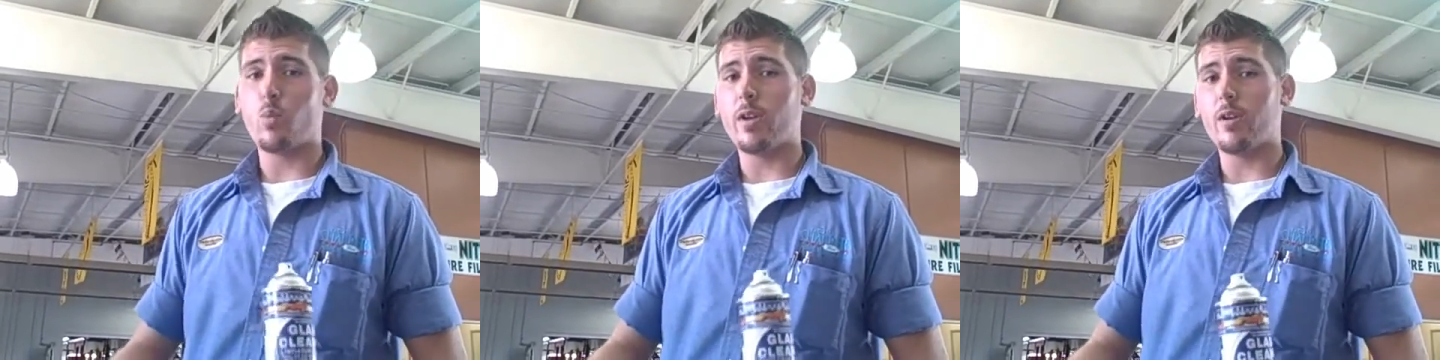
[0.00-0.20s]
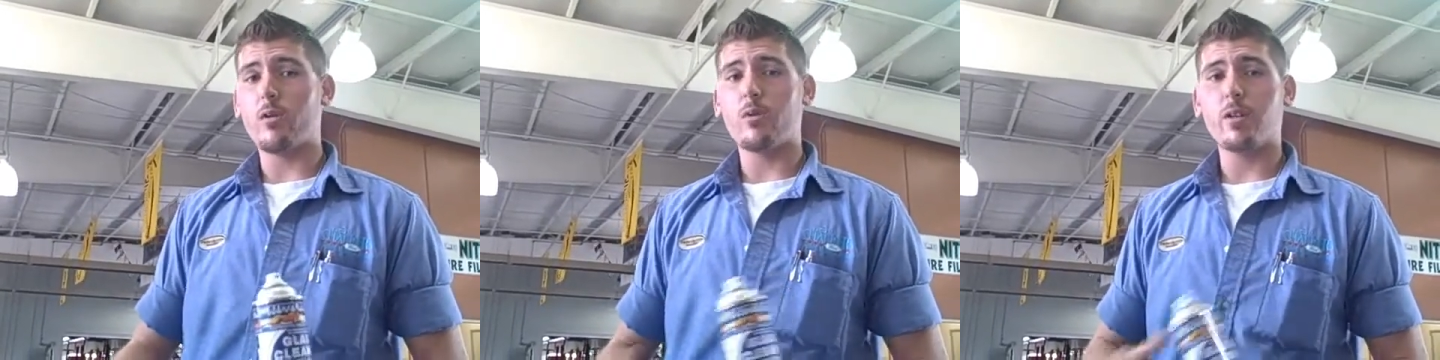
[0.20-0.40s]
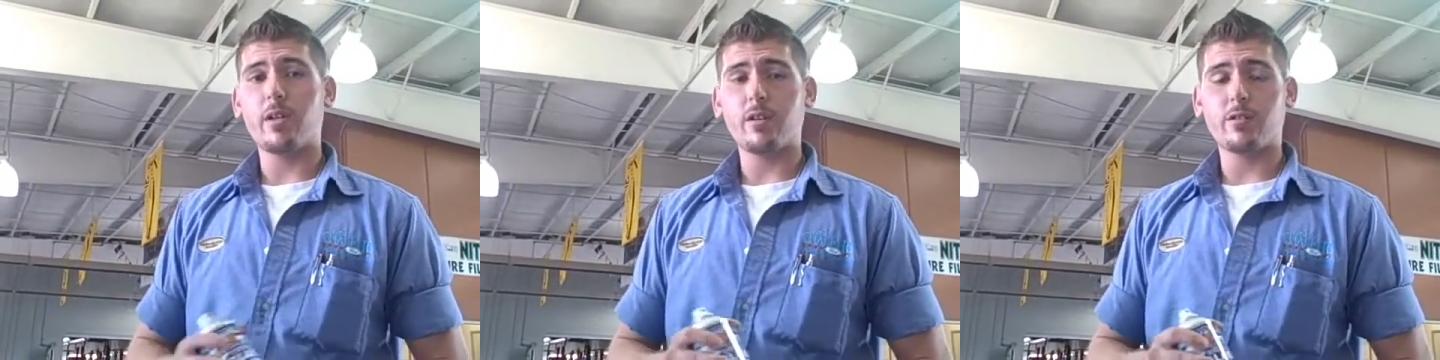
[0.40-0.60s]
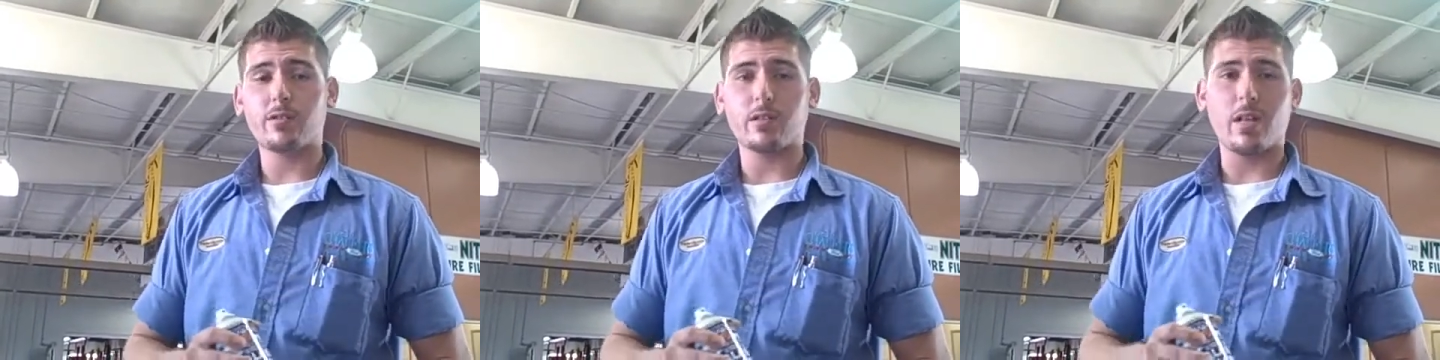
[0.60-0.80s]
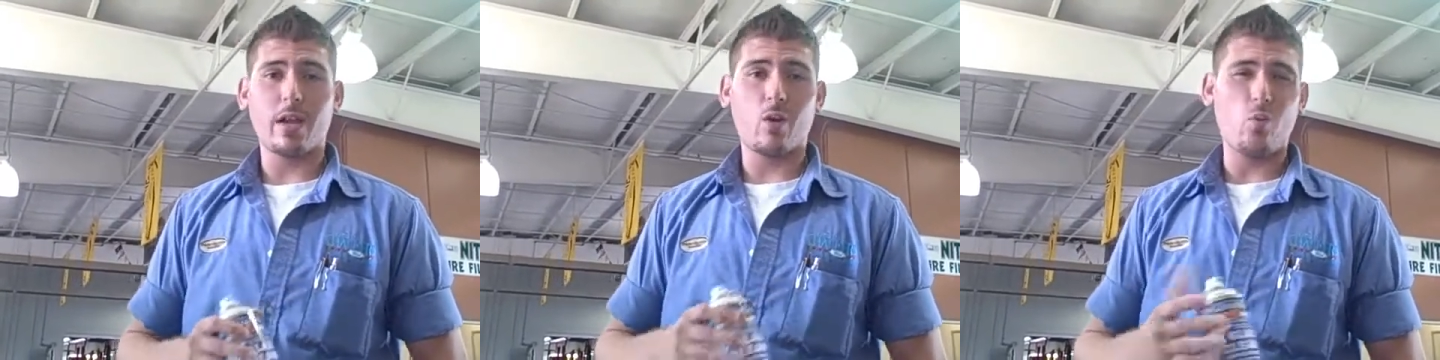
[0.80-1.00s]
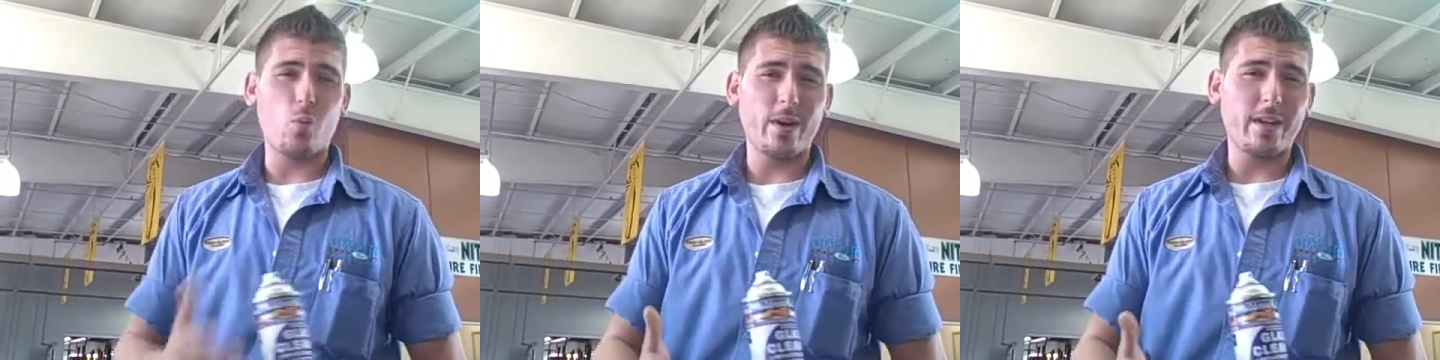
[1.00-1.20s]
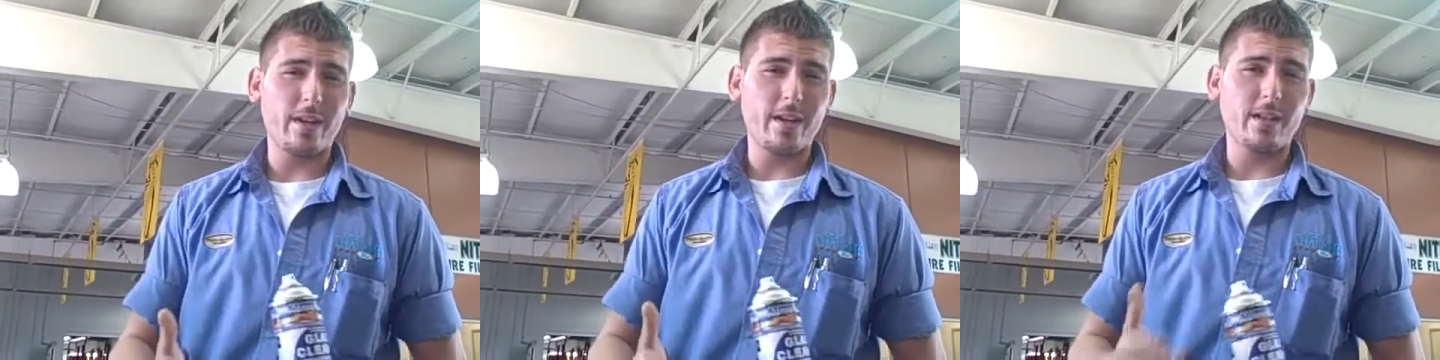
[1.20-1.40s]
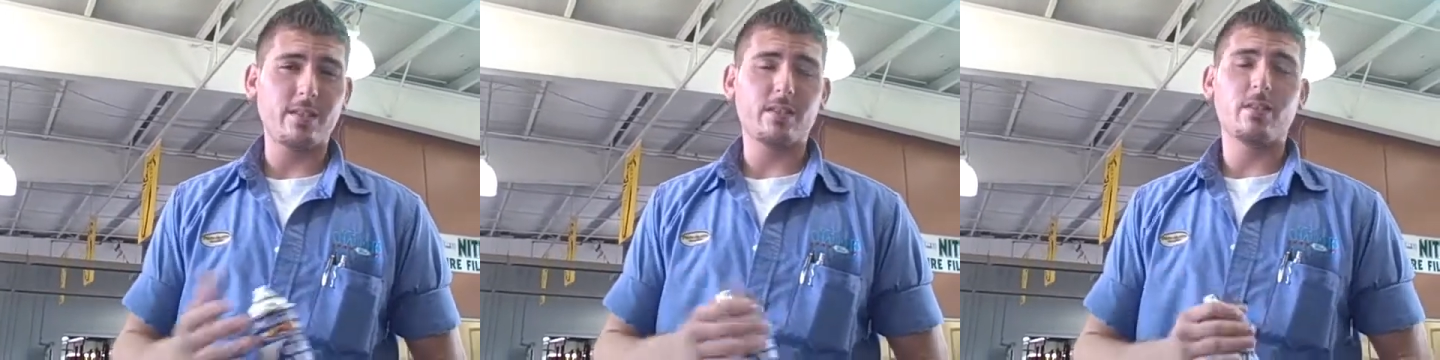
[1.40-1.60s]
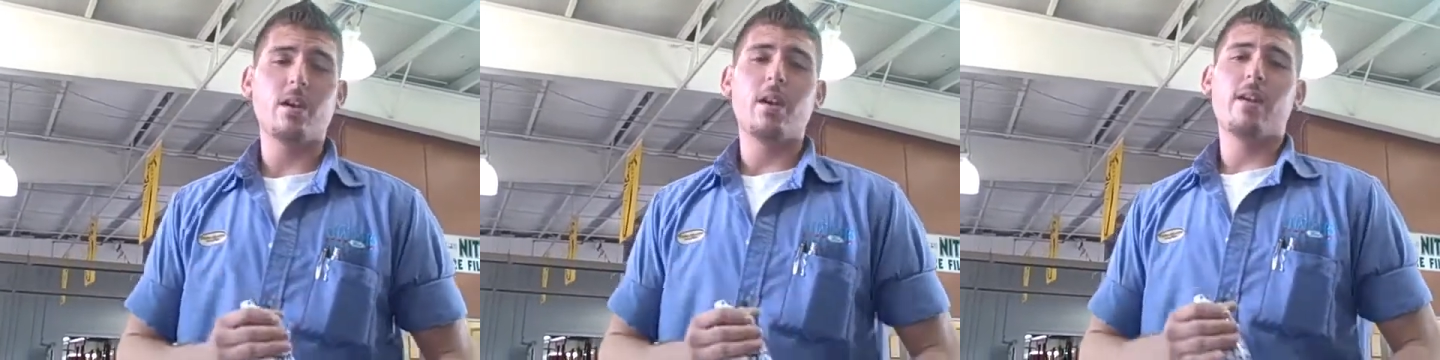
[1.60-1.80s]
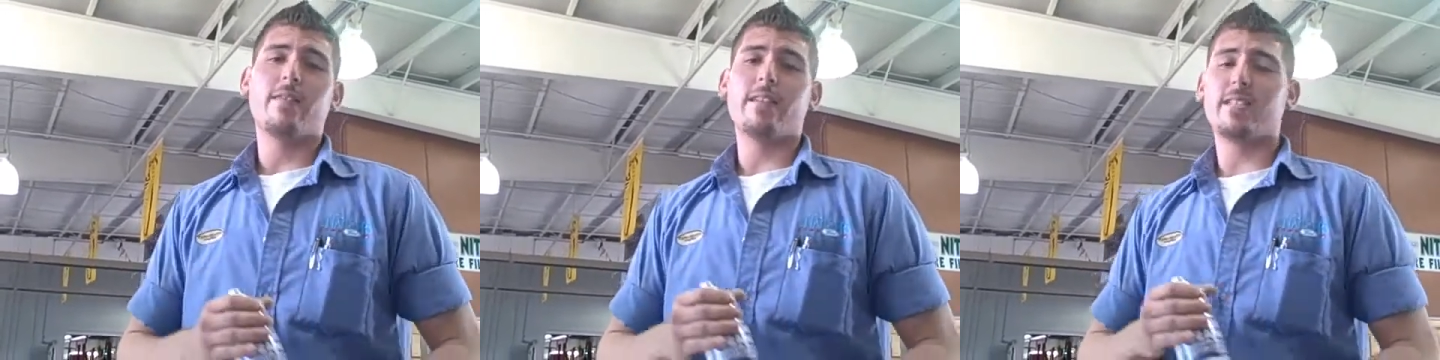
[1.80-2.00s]
window cleaners like Windex.
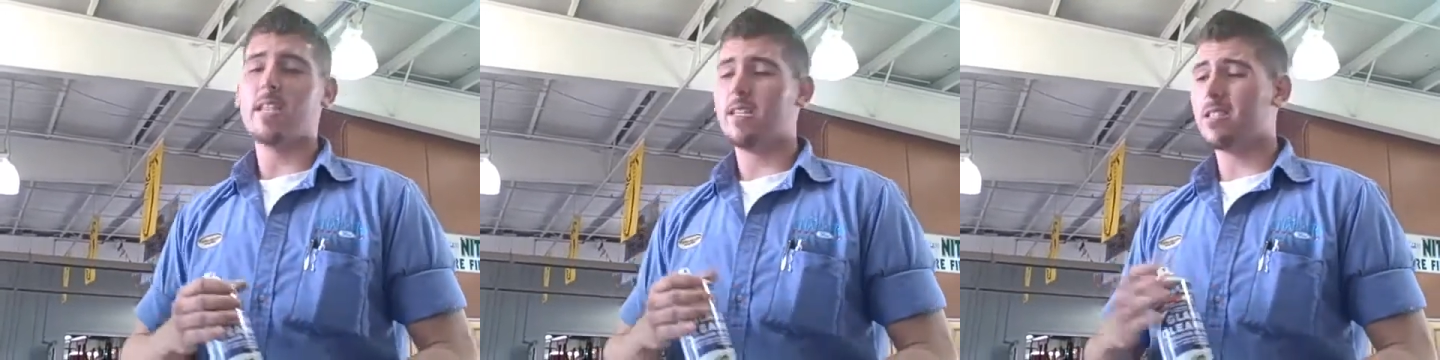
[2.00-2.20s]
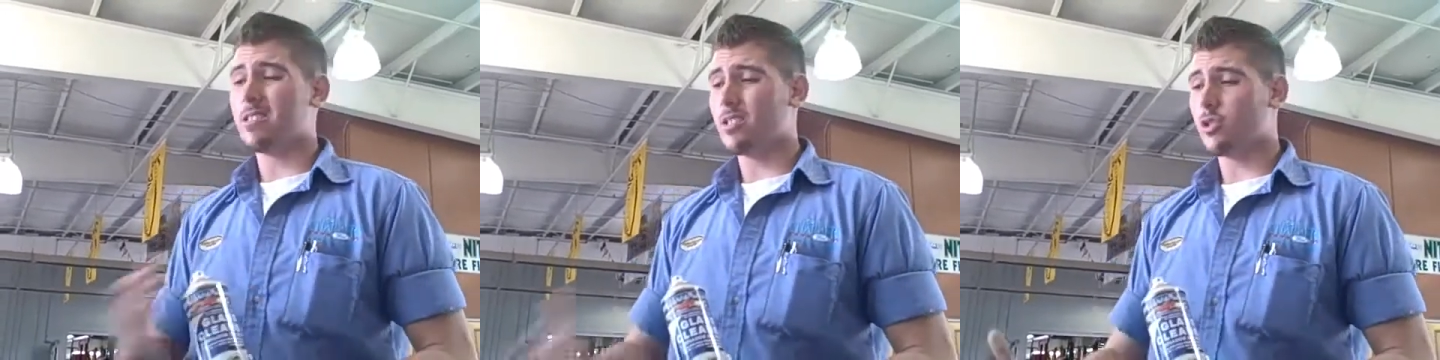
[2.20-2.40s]
They tend to